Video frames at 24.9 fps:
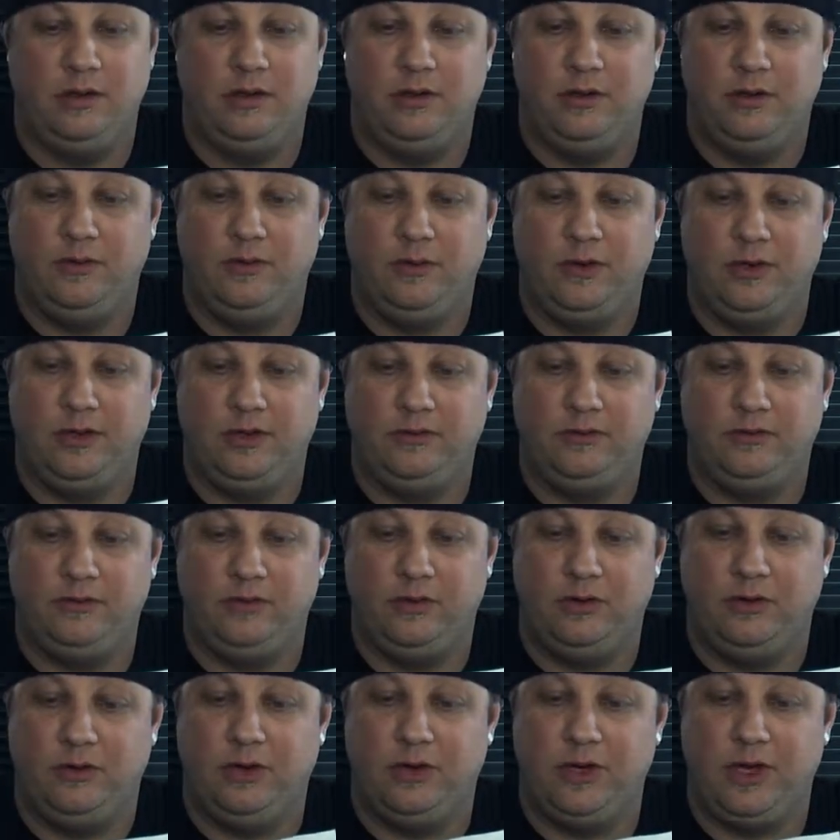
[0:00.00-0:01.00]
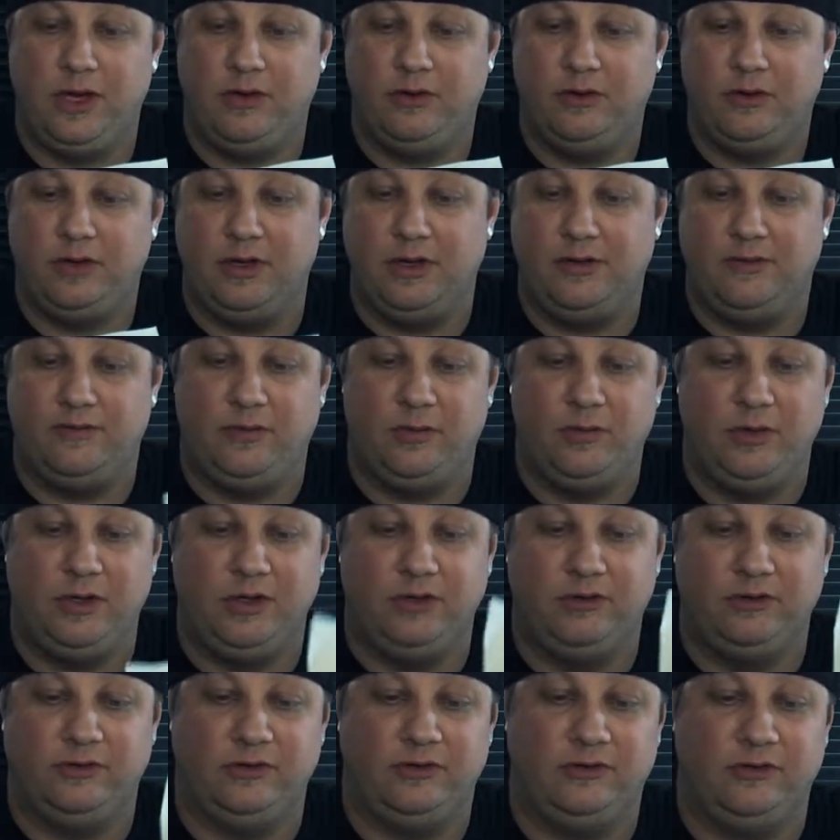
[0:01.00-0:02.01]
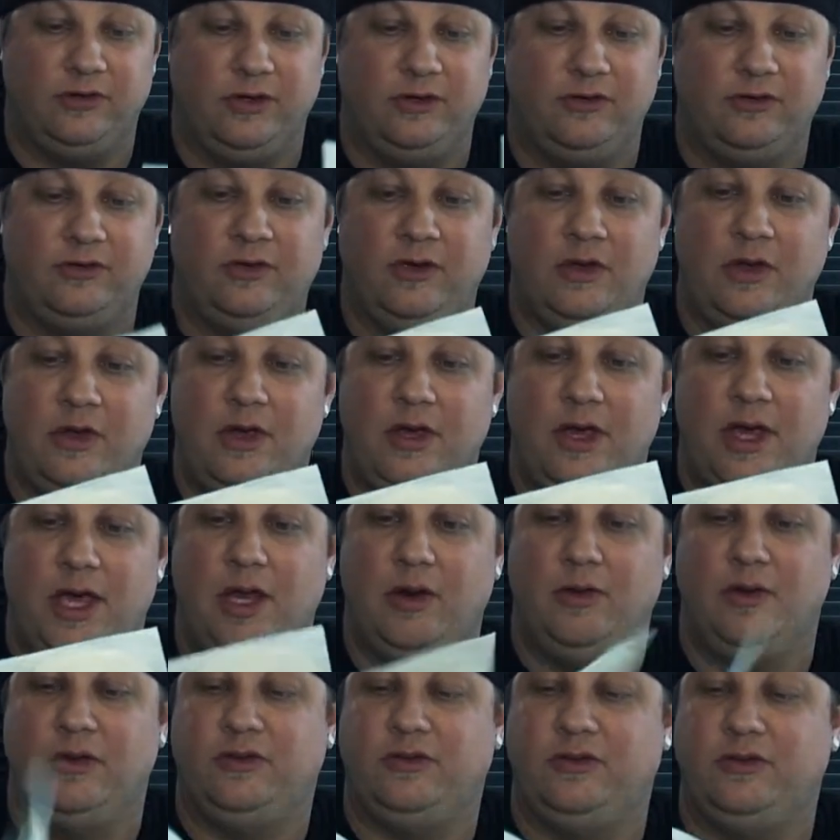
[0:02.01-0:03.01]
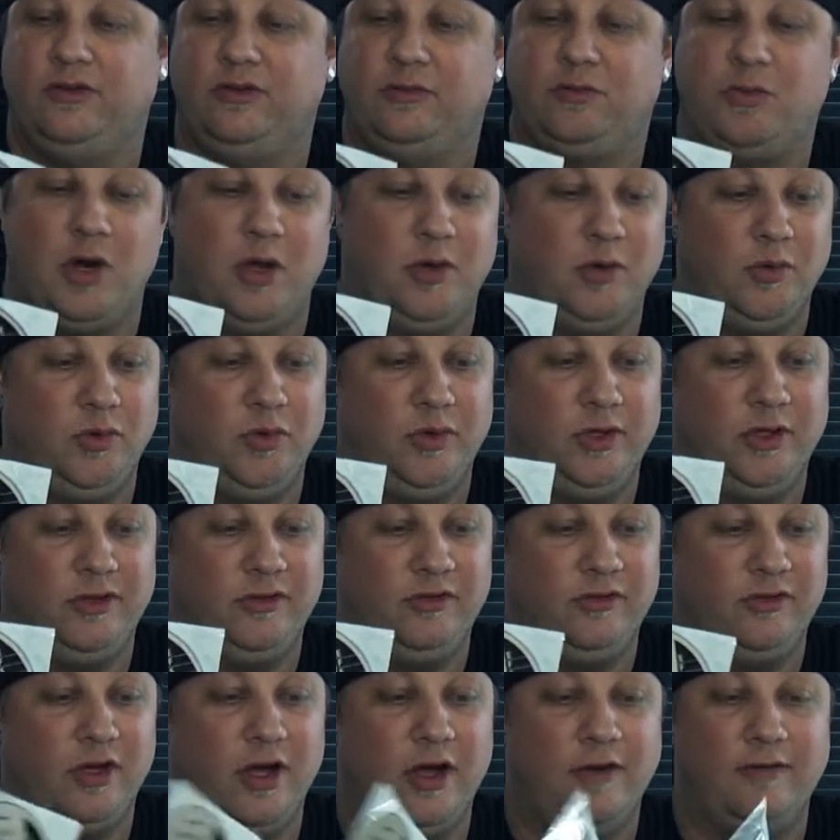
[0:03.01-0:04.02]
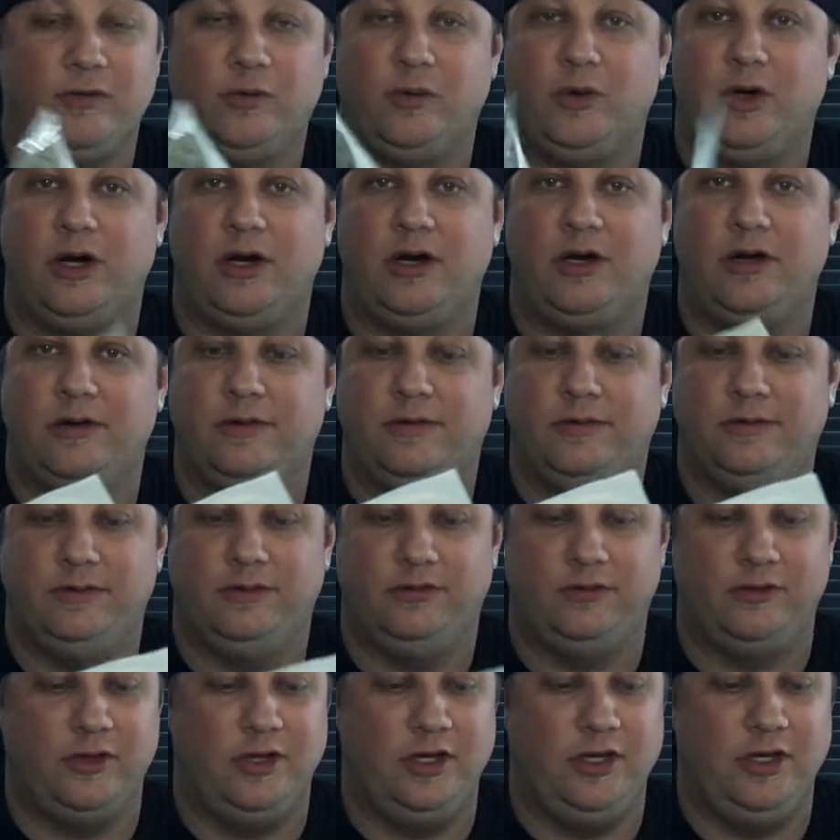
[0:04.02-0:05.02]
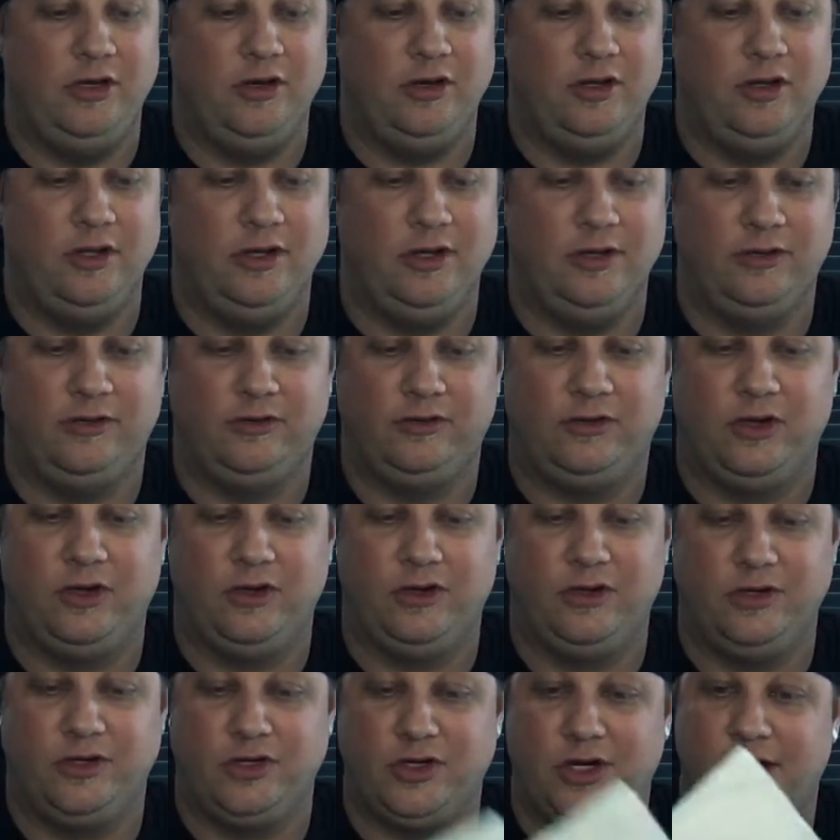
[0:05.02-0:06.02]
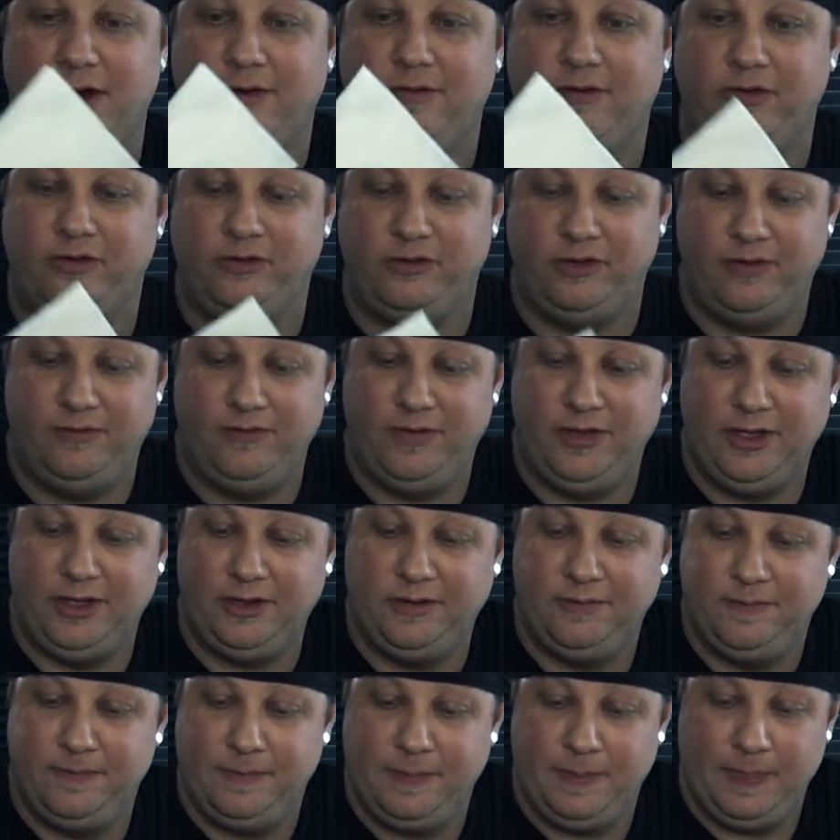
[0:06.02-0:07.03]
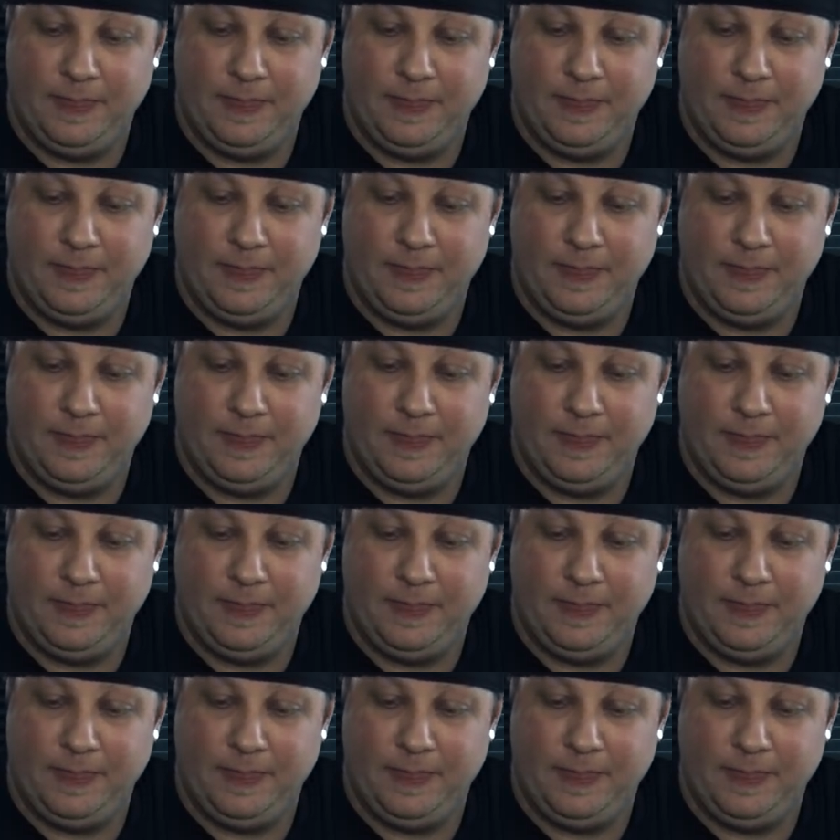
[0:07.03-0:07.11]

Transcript: oh yeah, okay, for Windows it says. Anyways, this is probably the software so that you can install the drivers and everything.